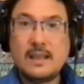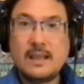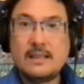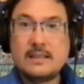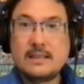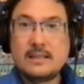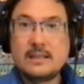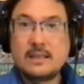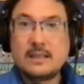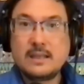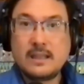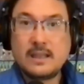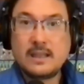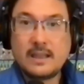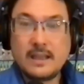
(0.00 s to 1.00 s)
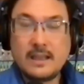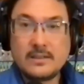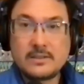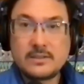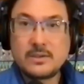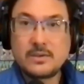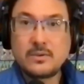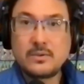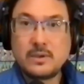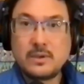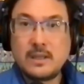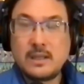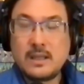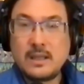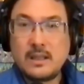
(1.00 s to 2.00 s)
And so
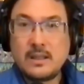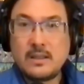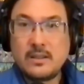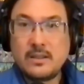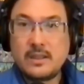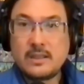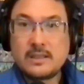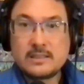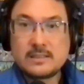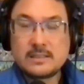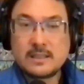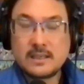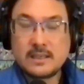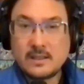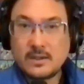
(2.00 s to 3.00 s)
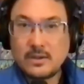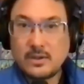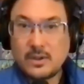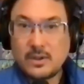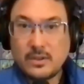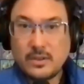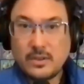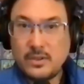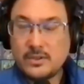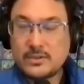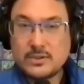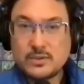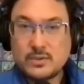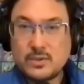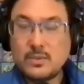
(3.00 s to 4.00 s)
then it's like,
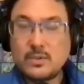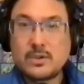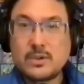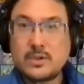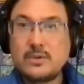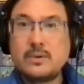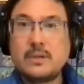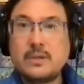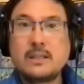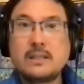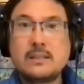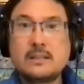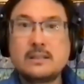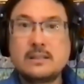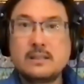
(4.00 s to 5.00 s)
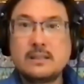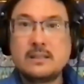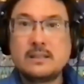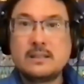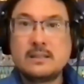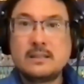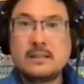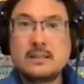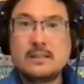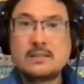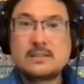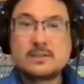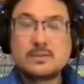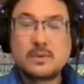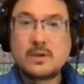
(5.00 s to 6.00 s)
this is what we're doing.
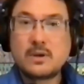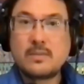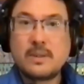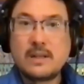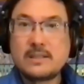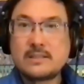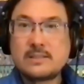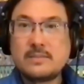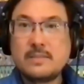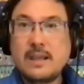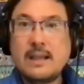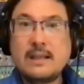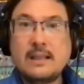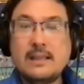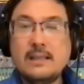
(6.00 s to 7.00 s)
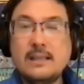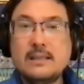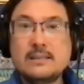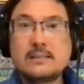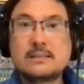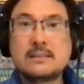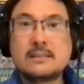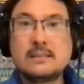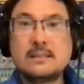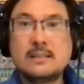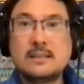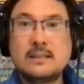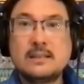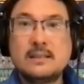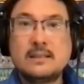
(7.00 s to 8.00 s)
This is what our medicine bag is.
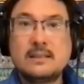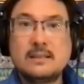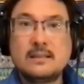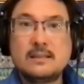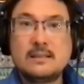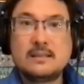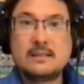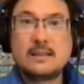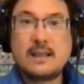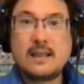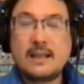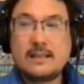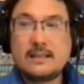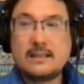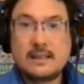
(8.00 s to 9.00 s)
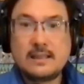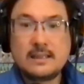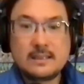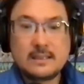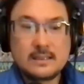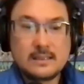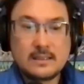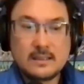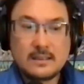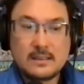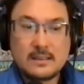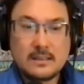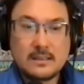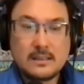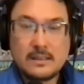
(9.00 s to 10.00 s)
And like,
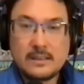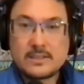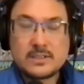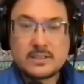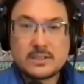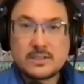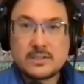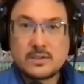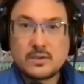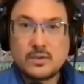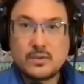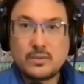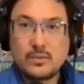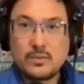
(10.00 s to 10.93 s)
let's just